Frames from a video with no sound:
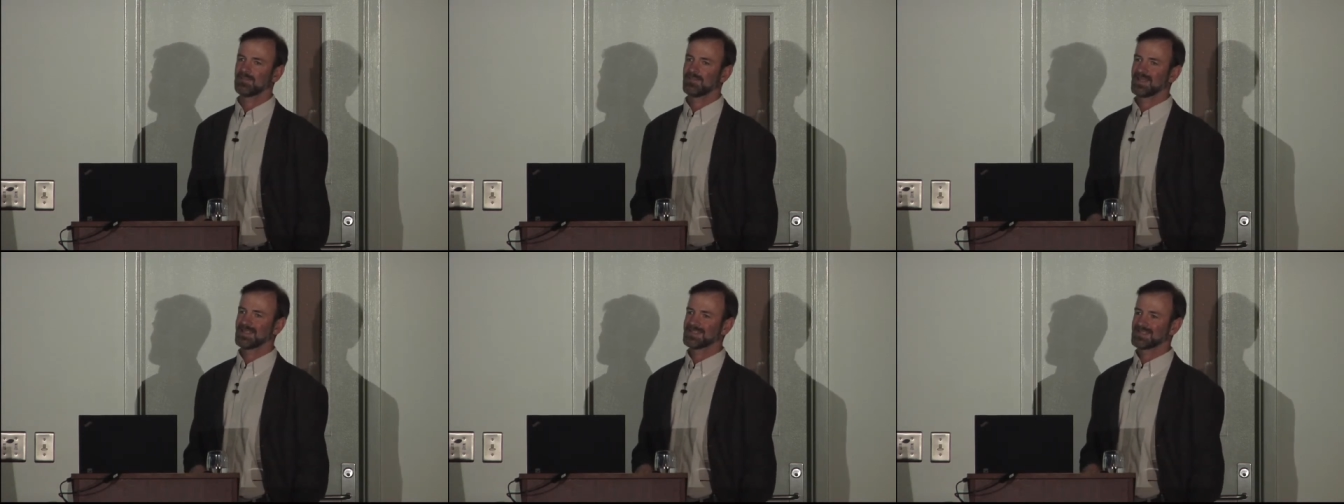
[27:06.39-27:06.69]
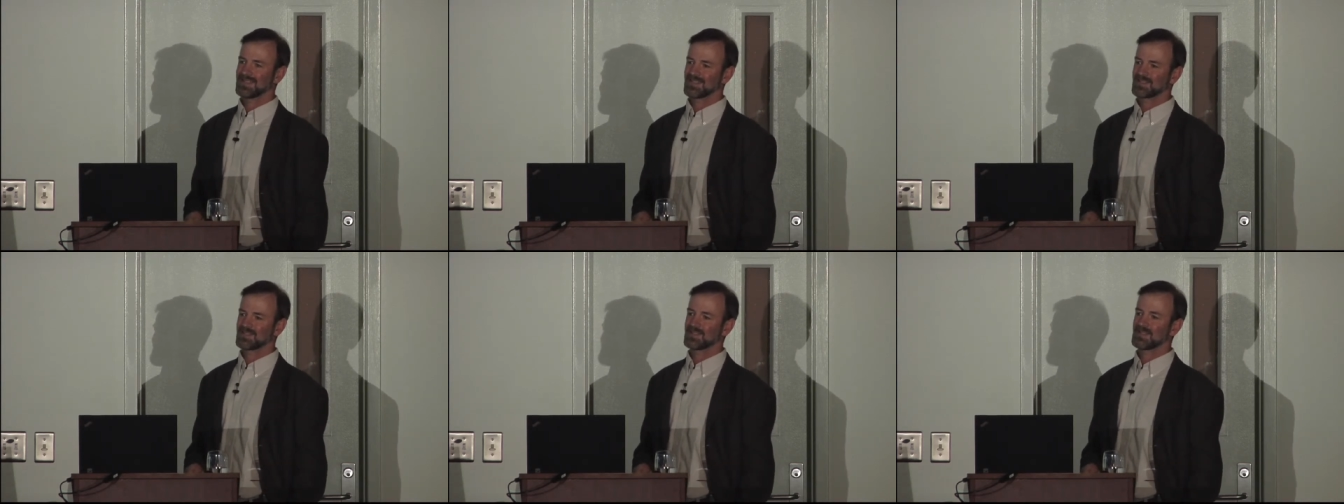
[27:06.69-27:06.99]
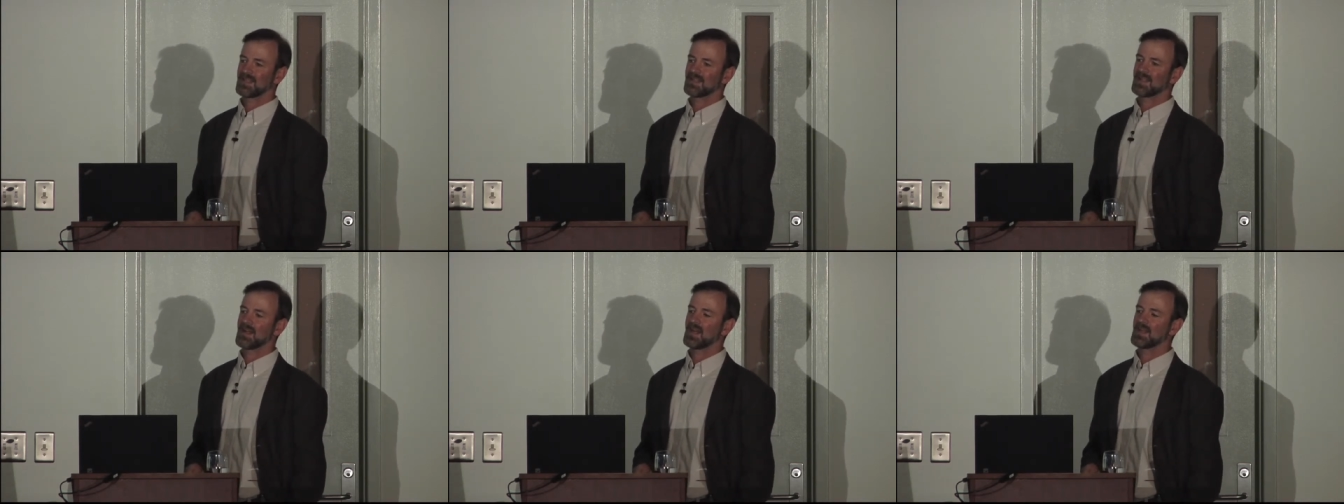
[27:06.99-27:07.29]
essentially
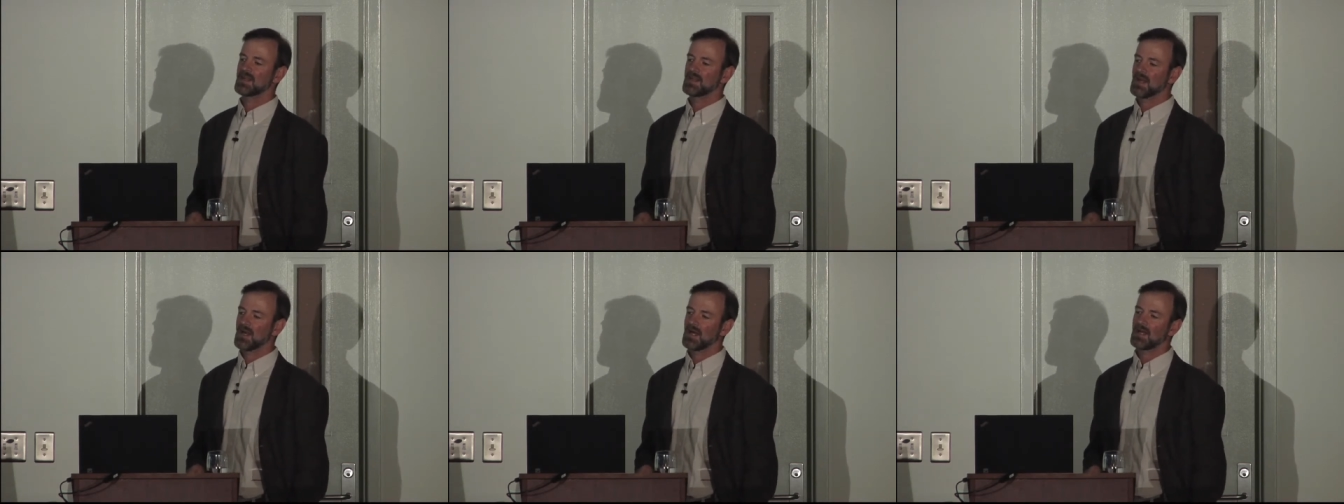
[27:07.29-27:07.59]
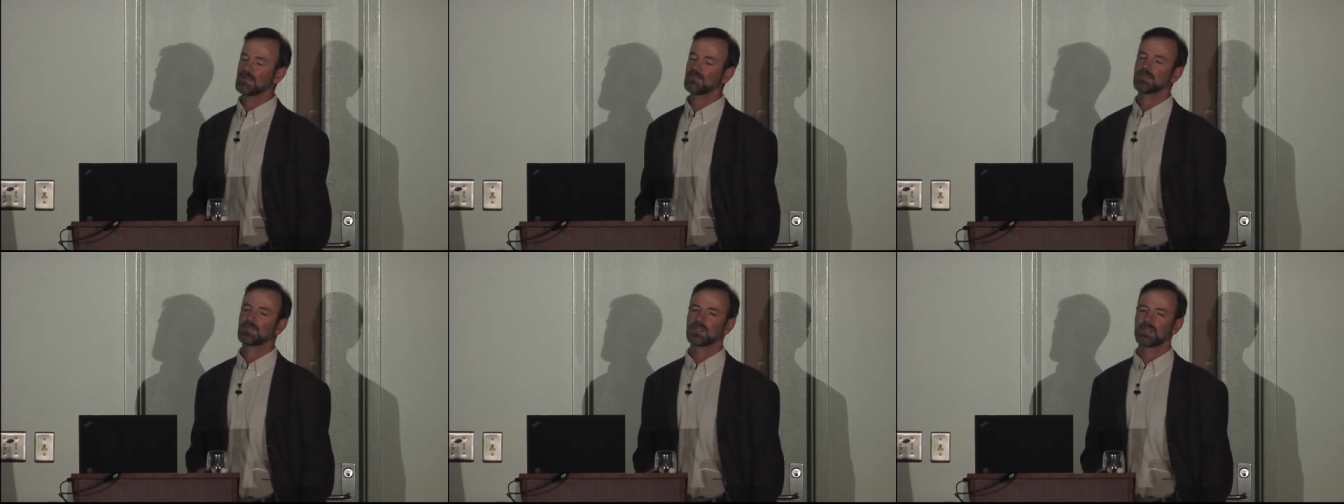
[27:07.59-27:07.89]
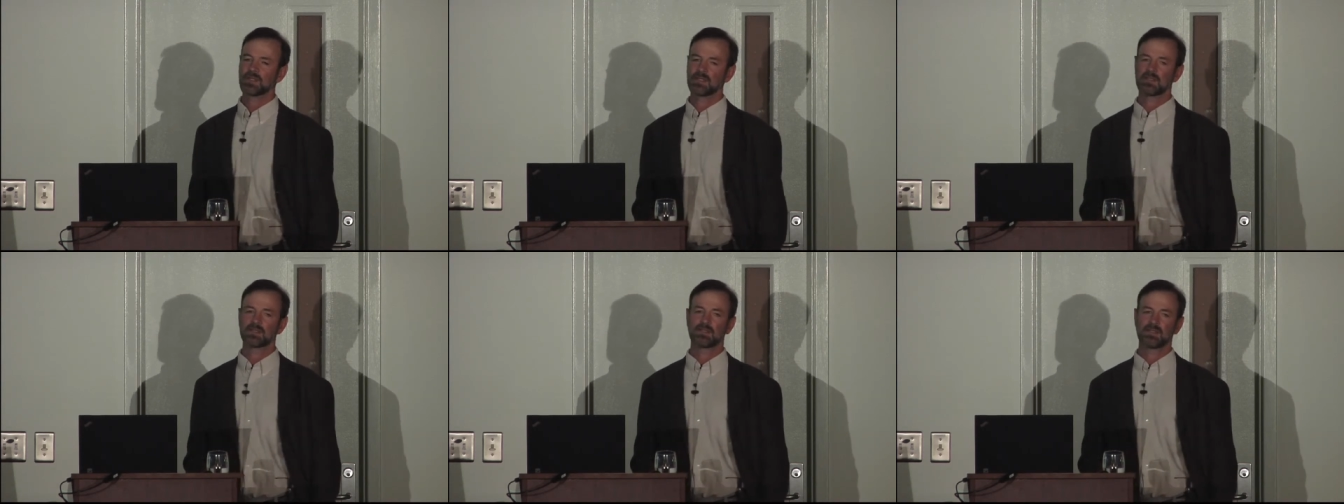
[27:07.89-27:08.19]
a, a
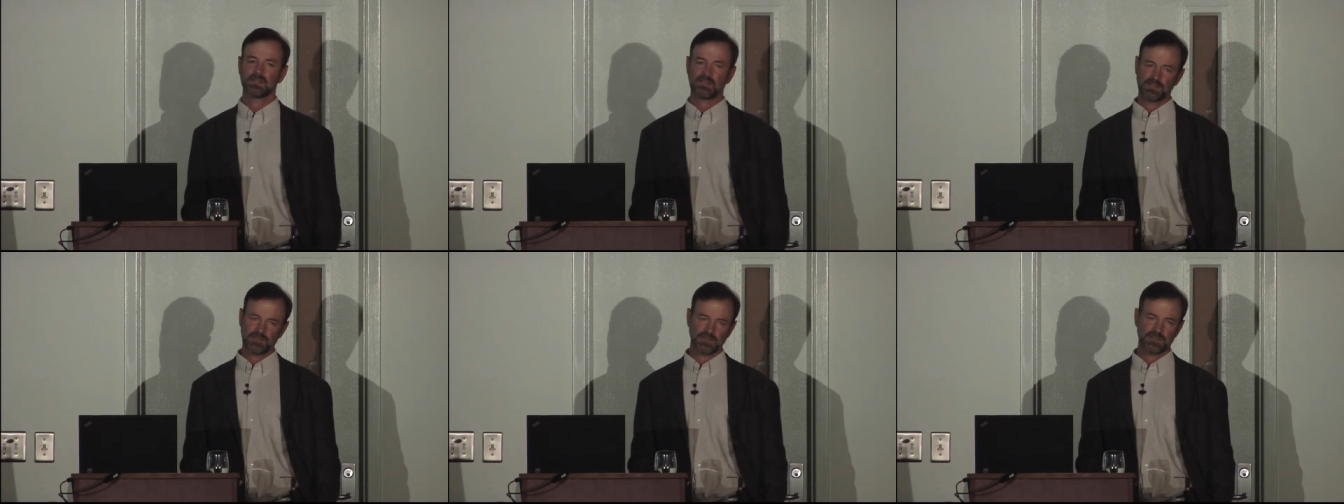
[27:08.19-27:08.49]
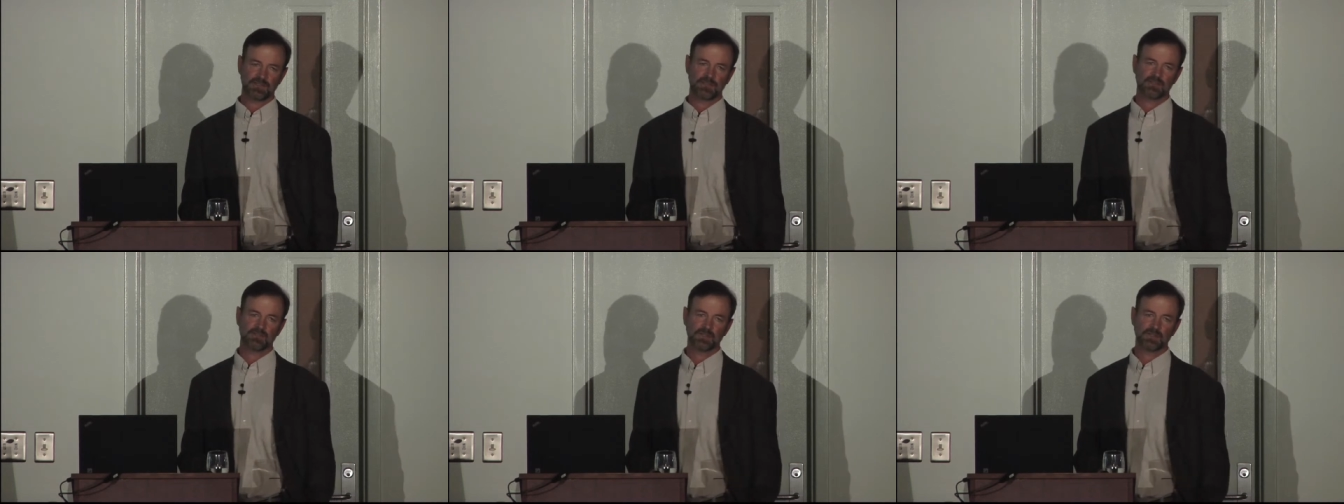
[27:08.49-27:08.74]
non-political issue,